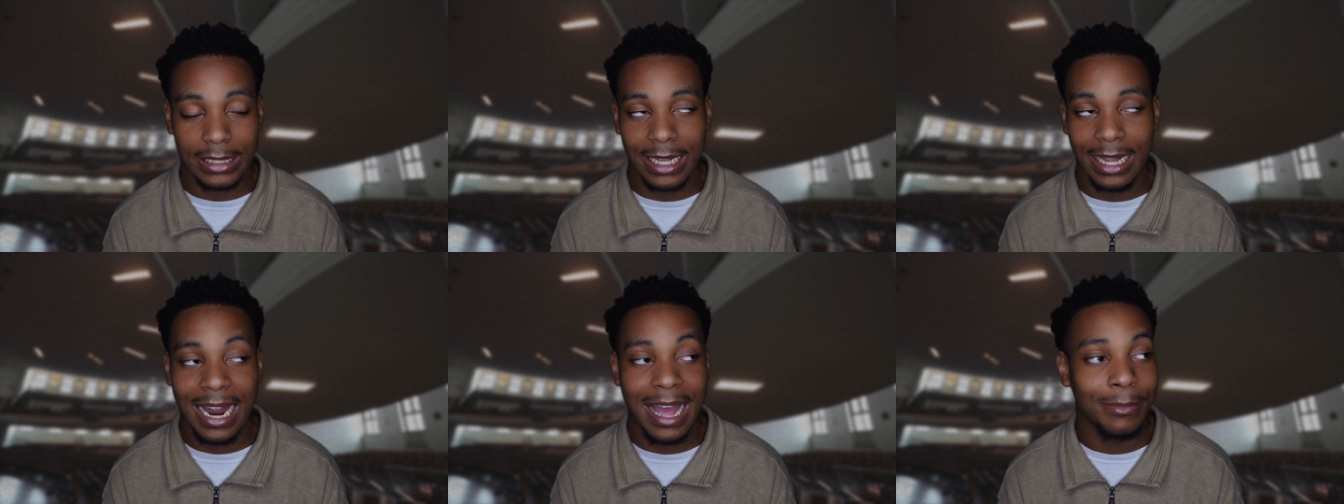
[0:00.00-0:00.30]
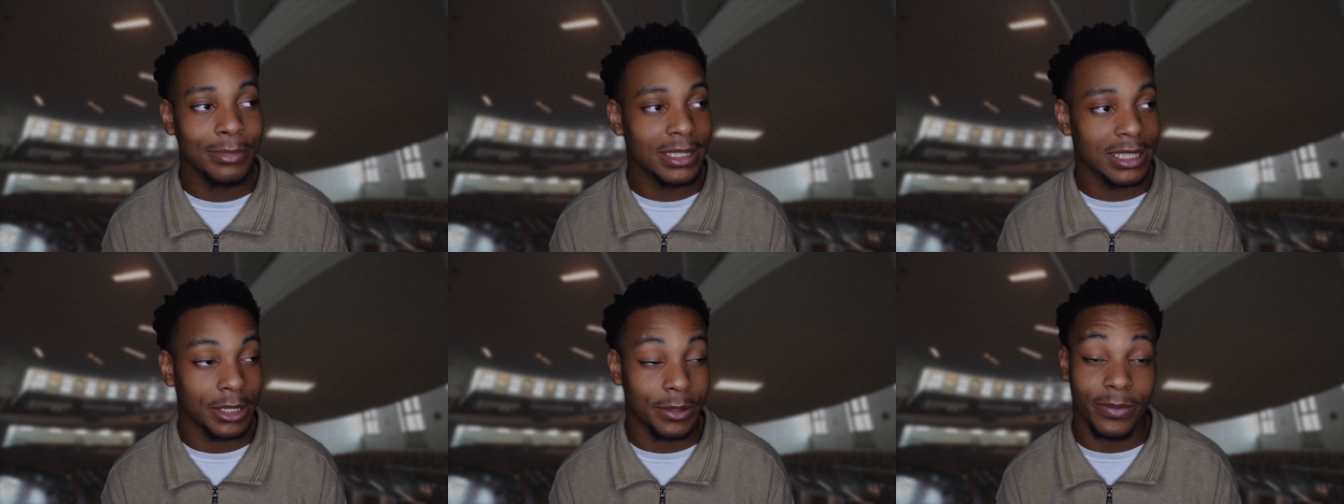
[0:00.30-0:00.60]
And
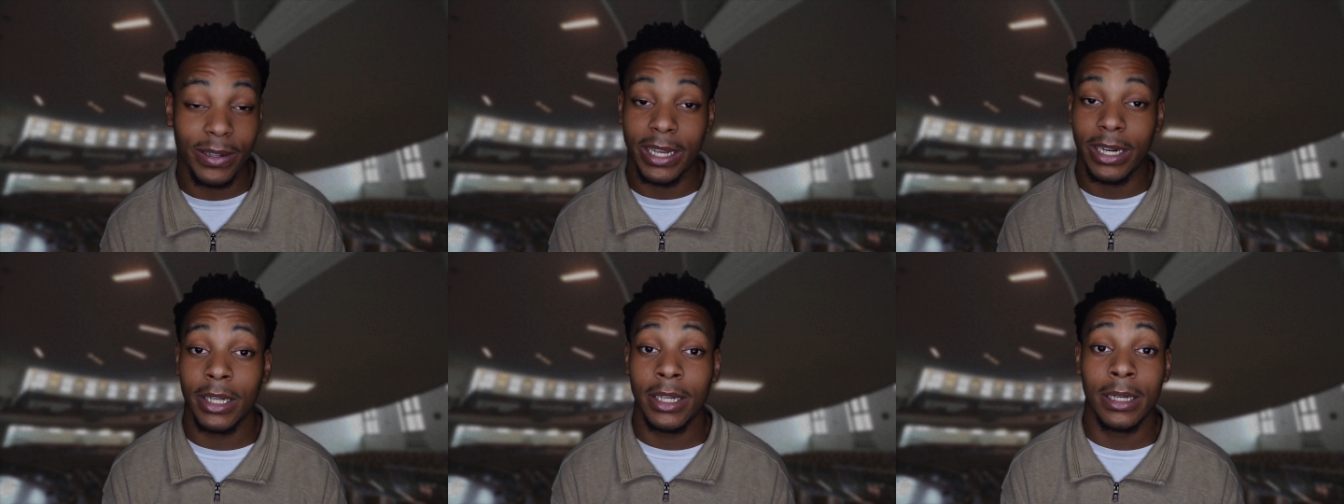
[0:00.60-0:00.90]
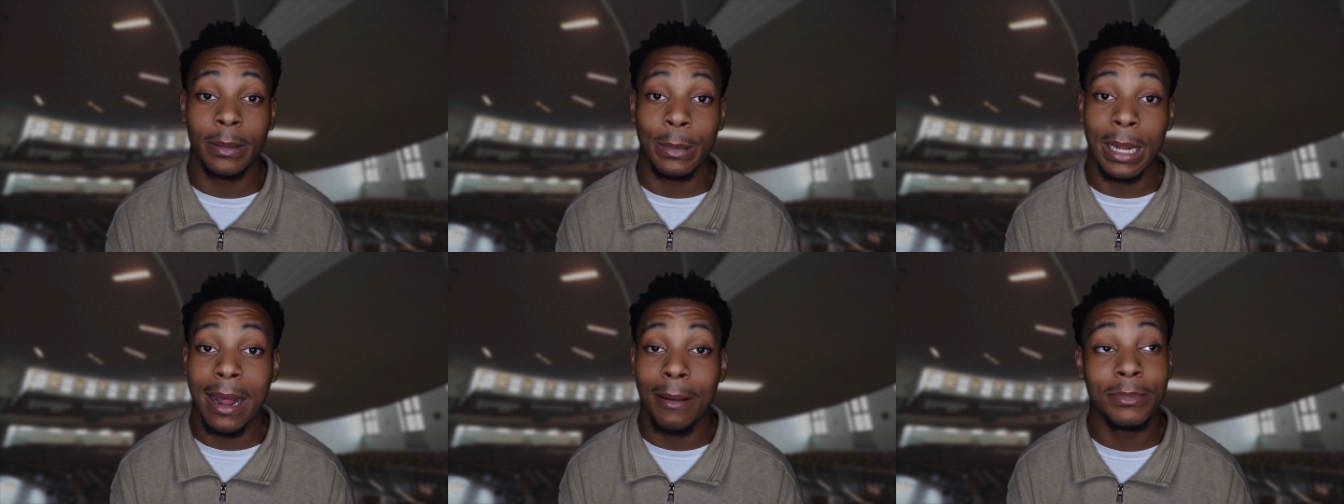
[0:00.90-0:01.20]
I'm just fed
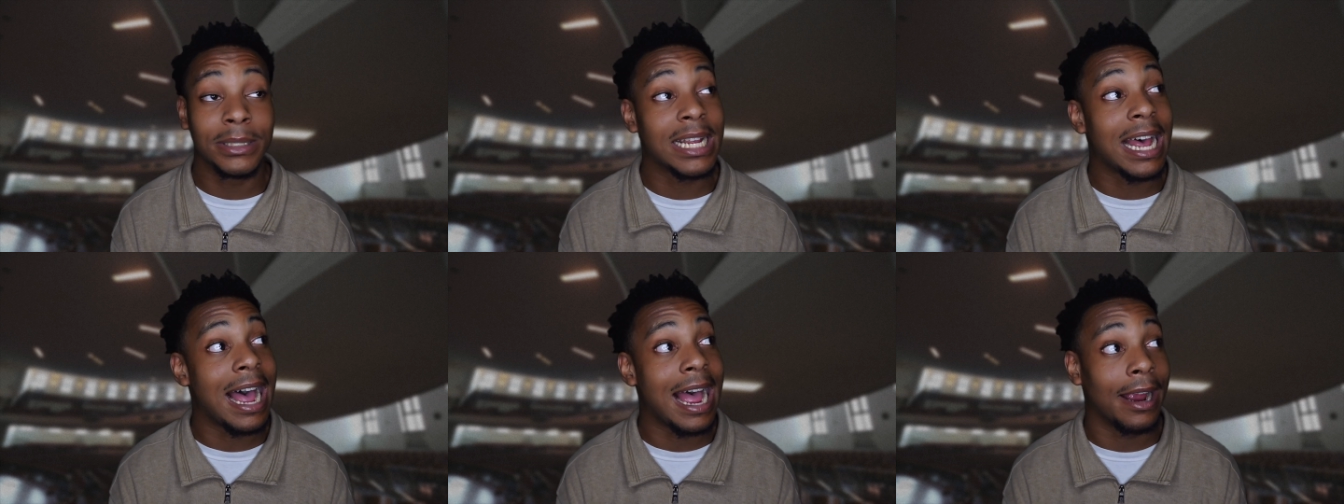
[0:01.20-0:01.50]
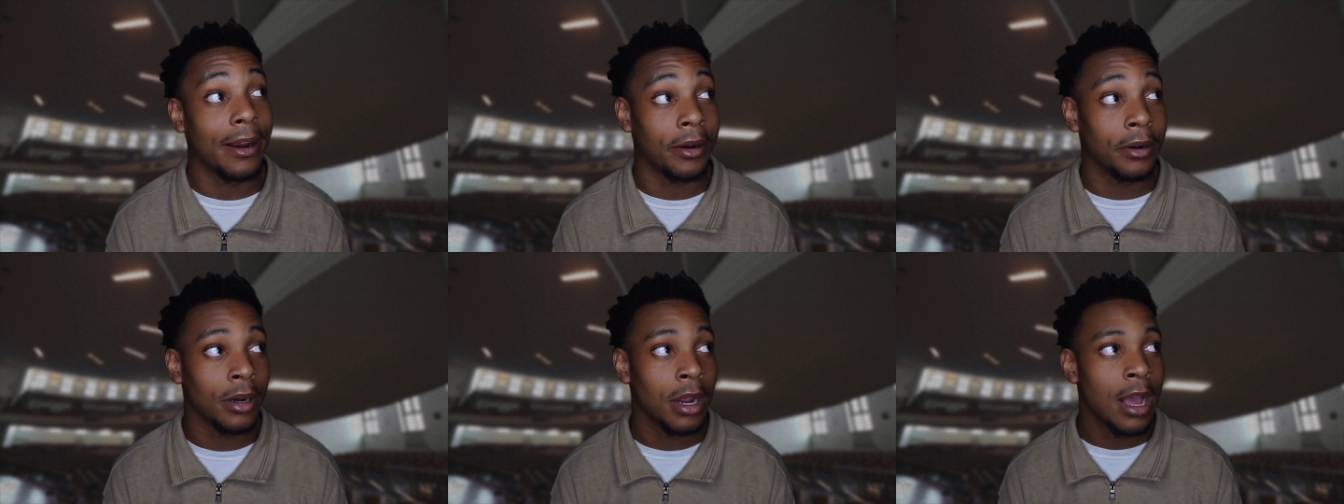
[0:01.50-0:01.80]
up. I'm
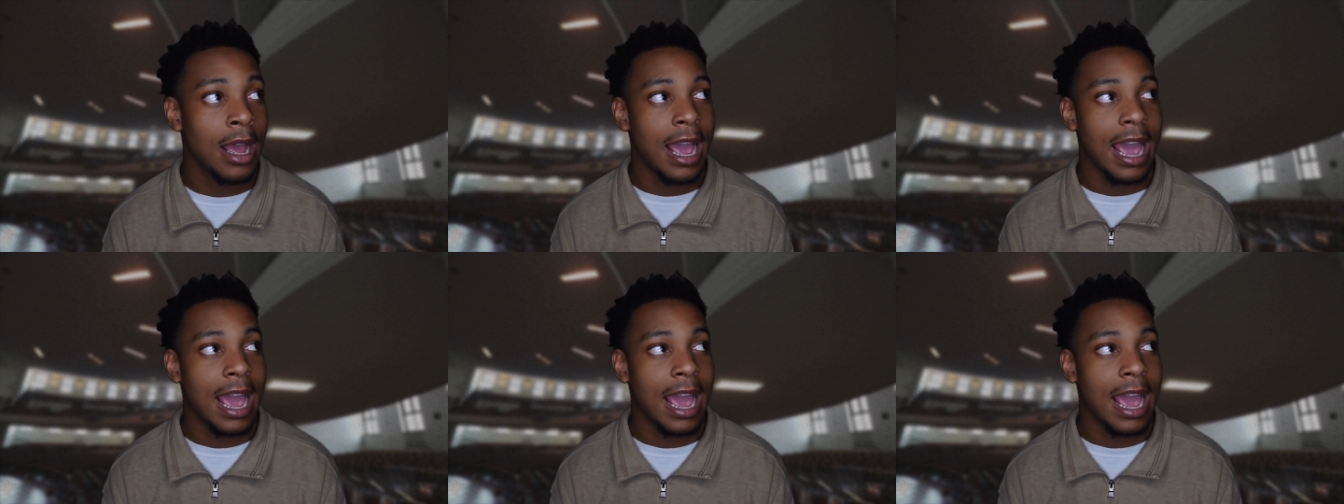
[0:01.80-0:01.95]
tired.